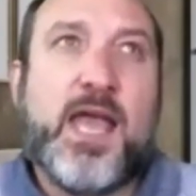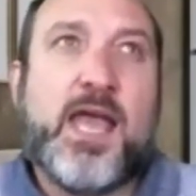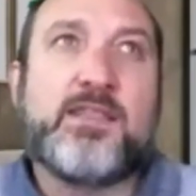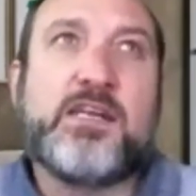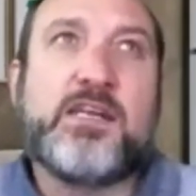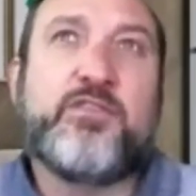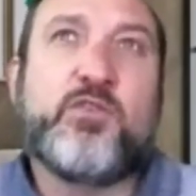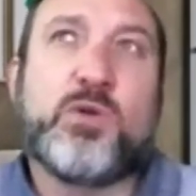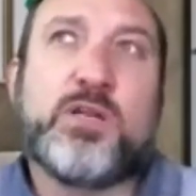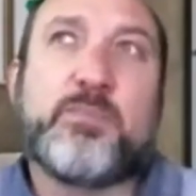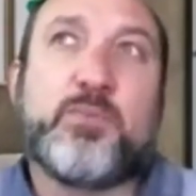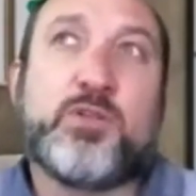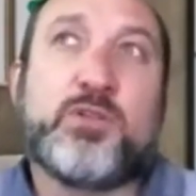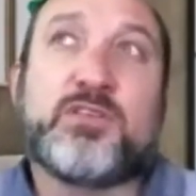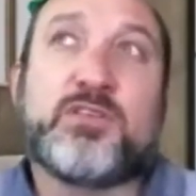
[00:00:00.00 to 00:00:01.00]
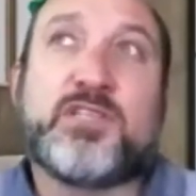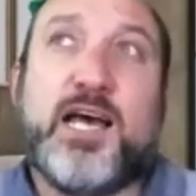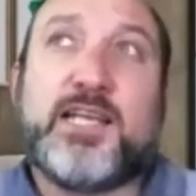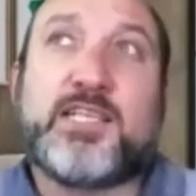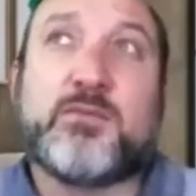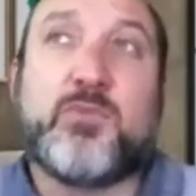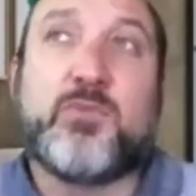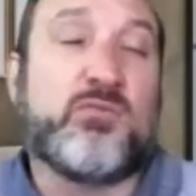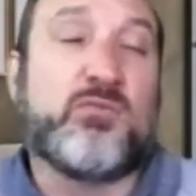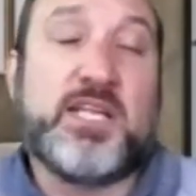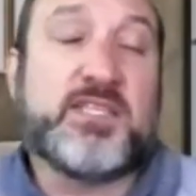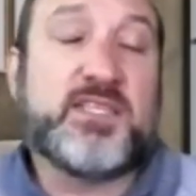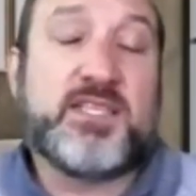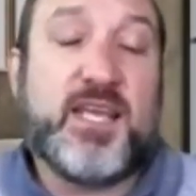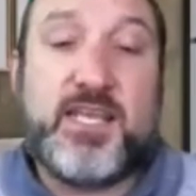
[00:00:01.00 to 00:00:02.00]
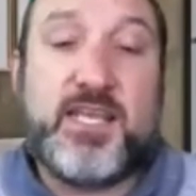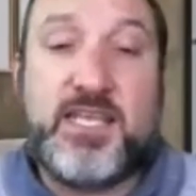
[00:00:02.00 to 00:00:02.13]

And then if you want to put this item on, let's say,